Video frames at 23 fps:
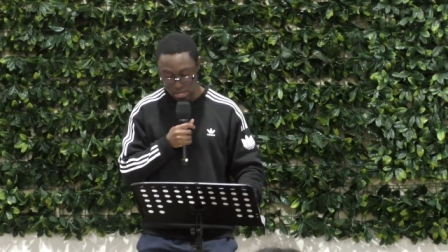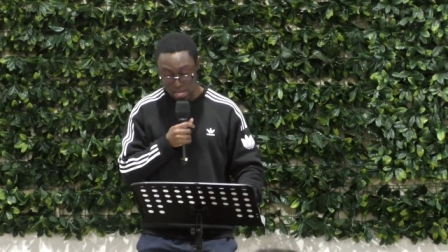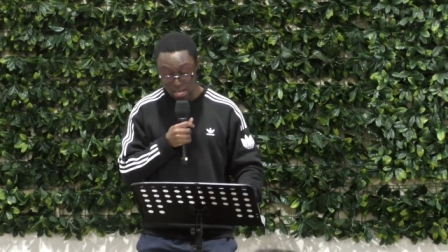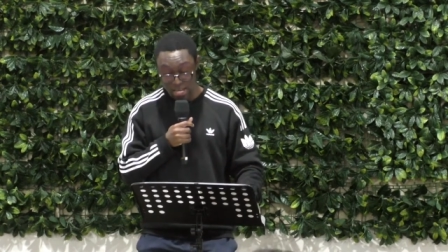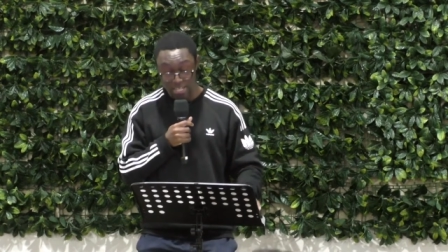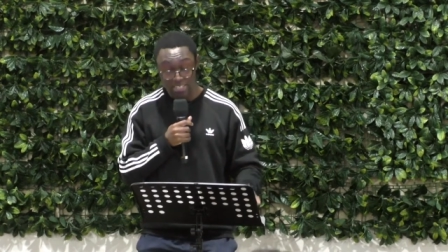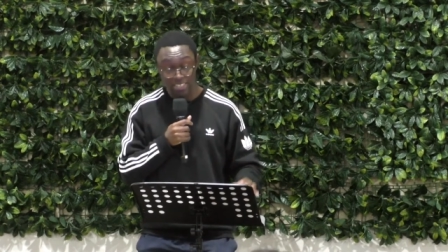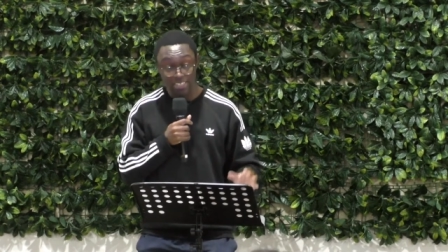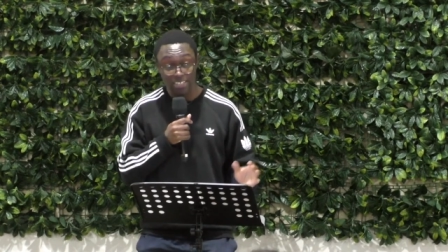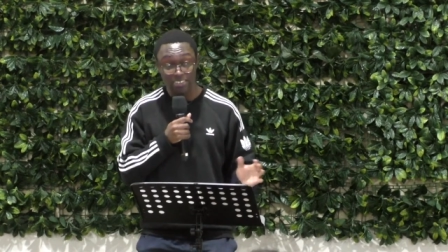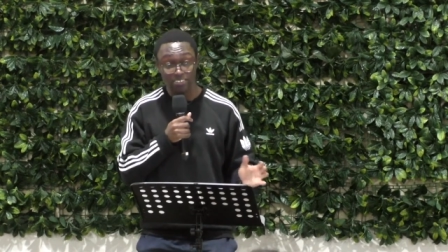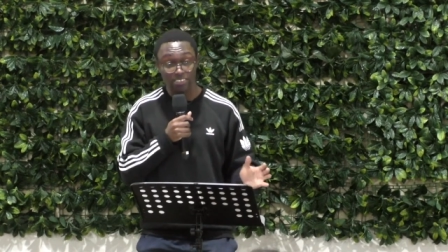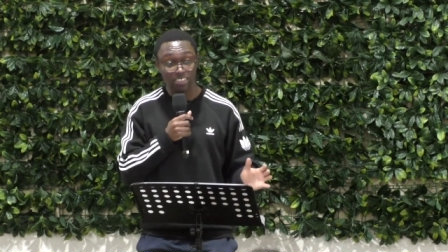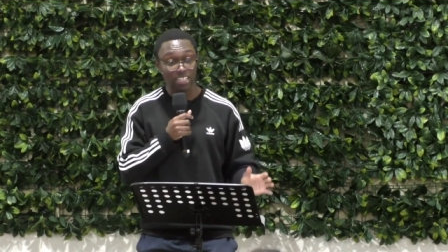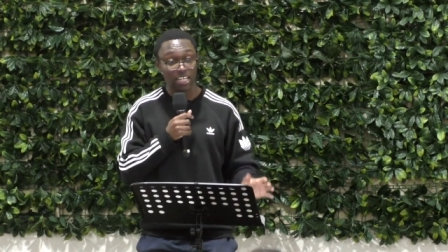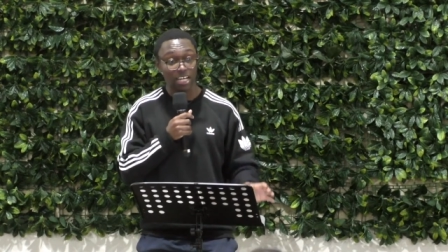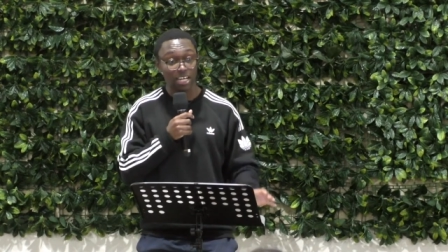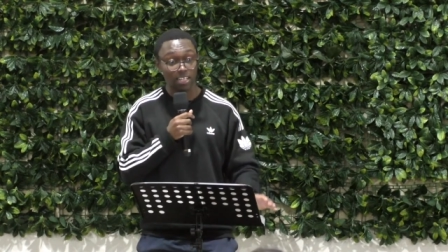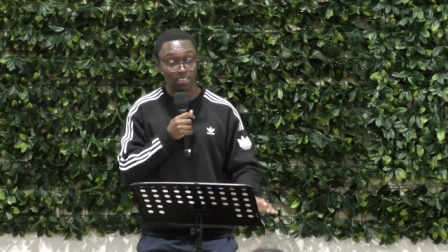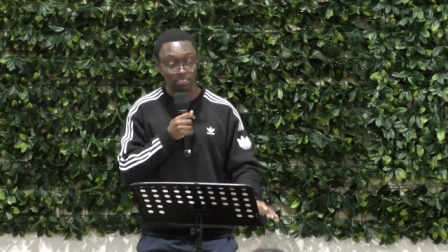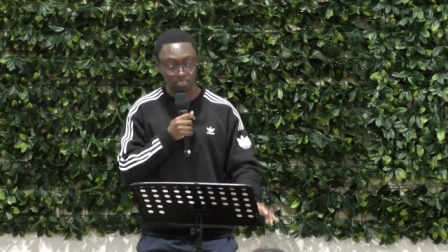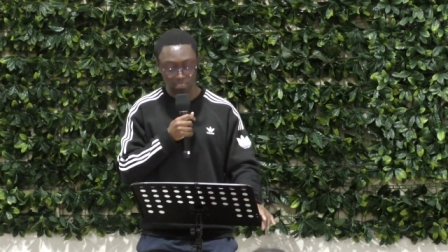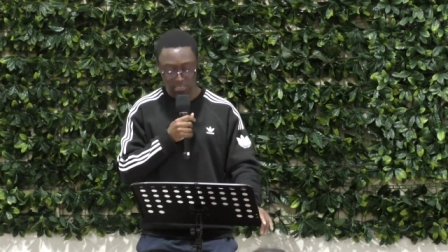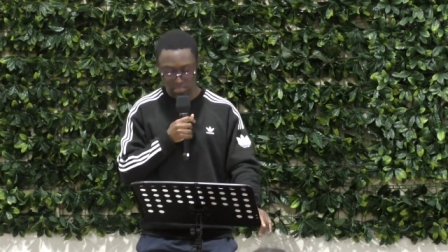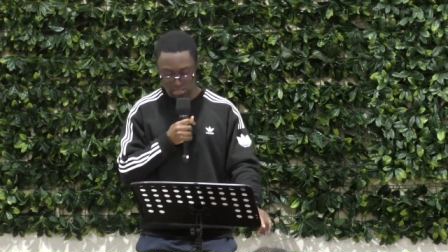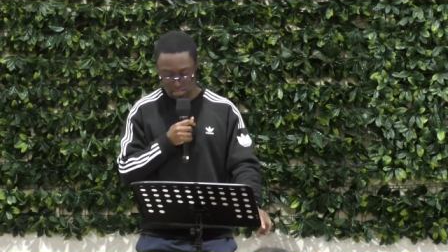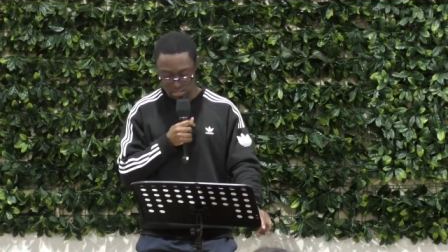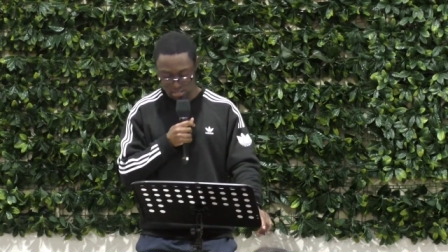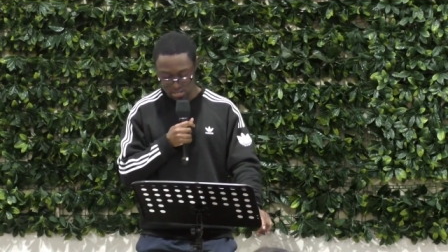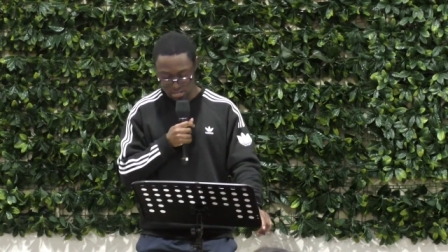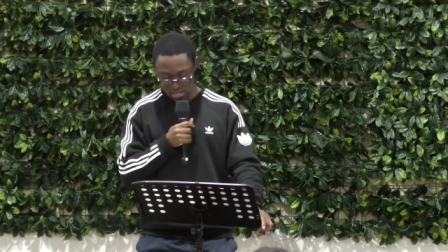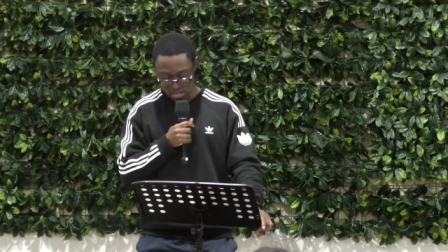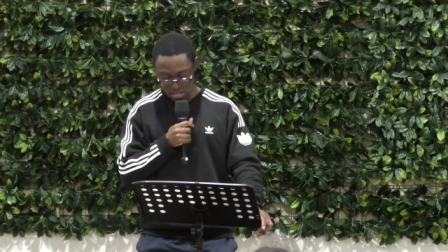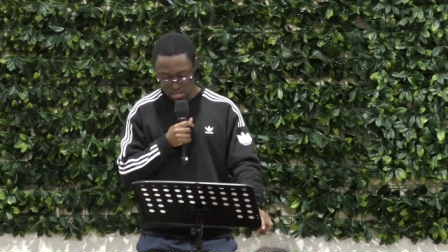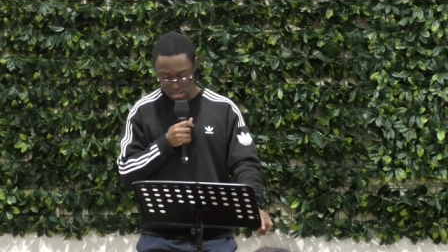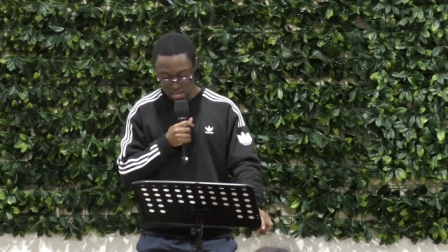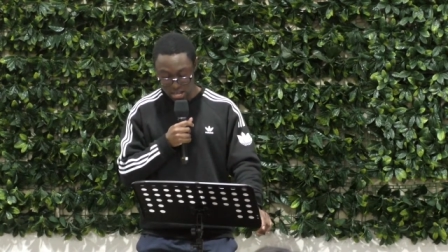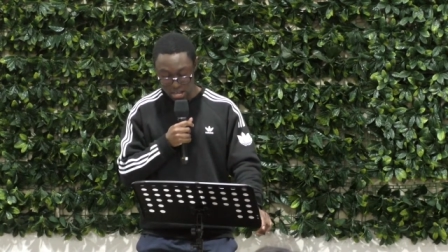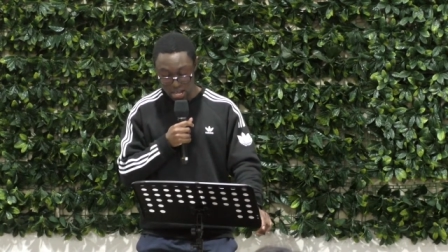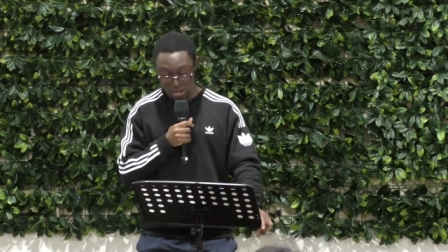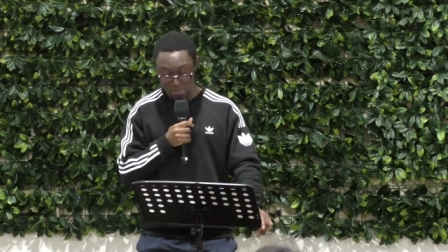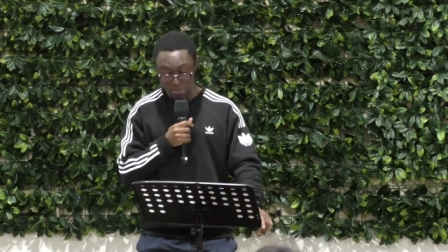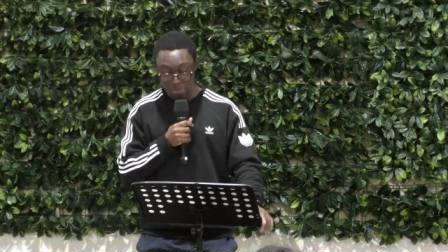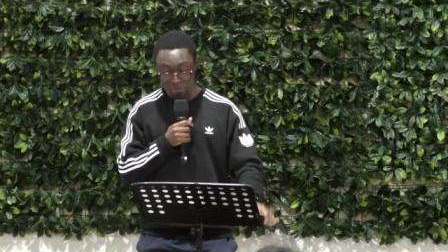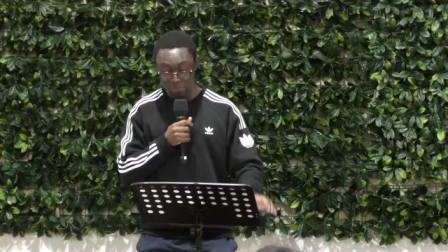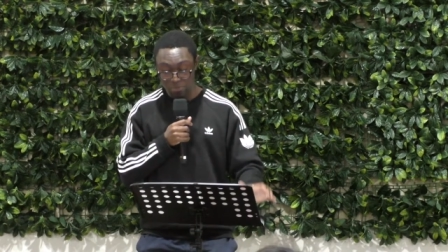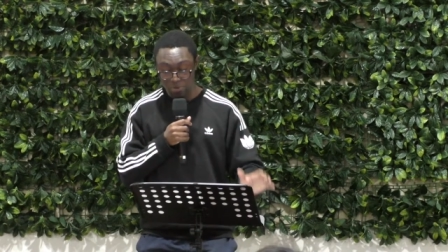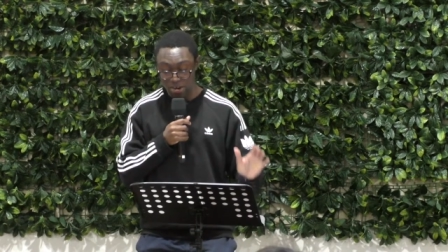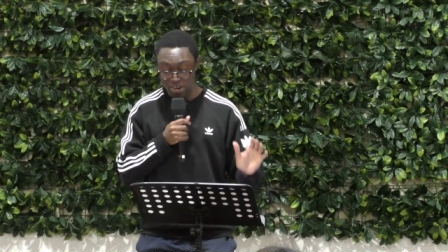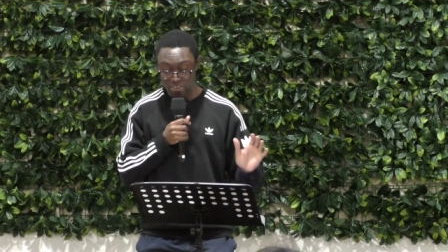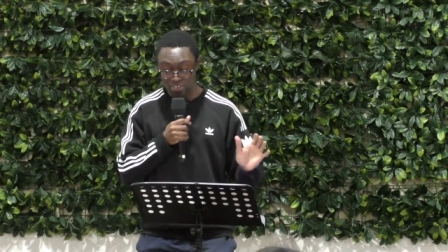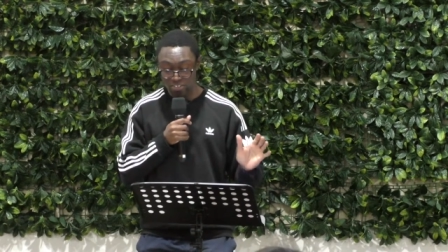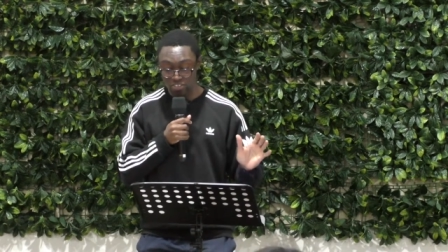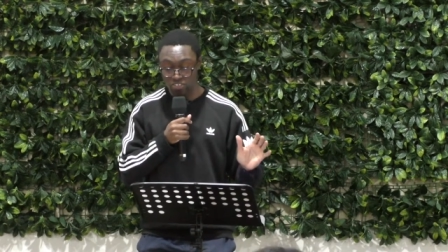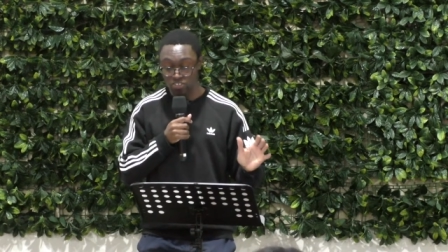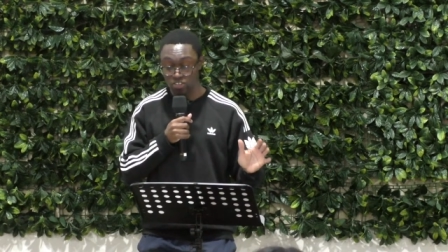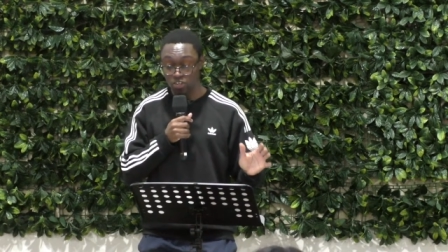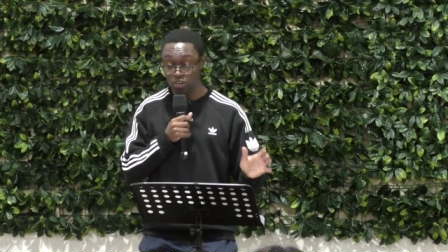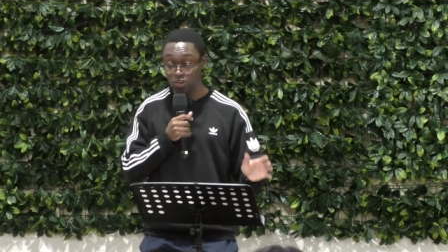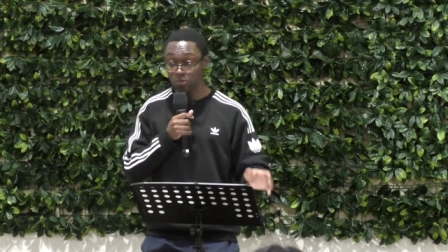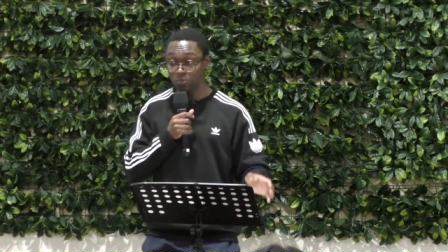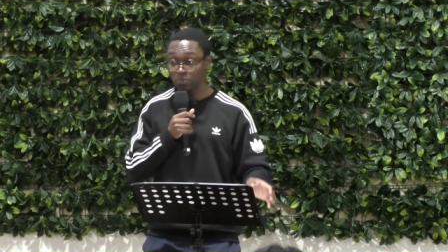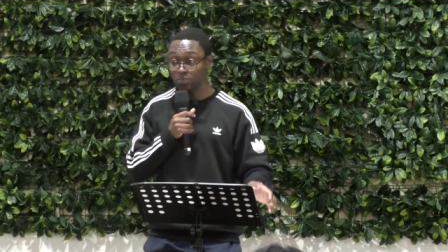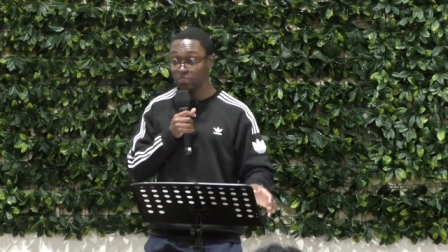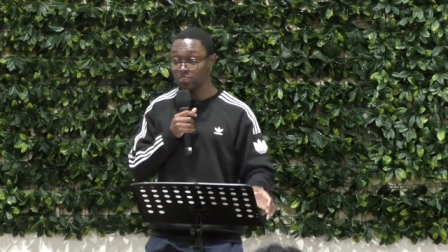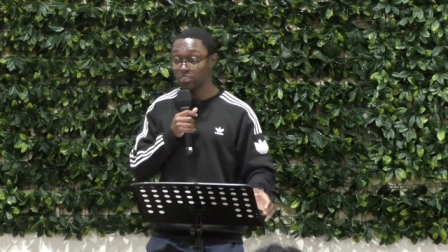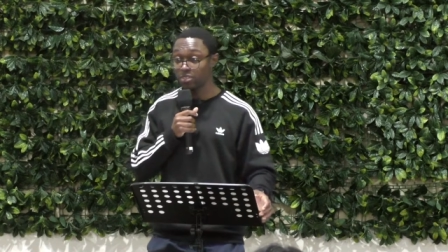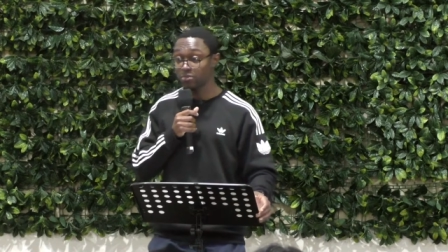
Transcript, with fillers: Uh, it doesn't last. Uh, but precious hope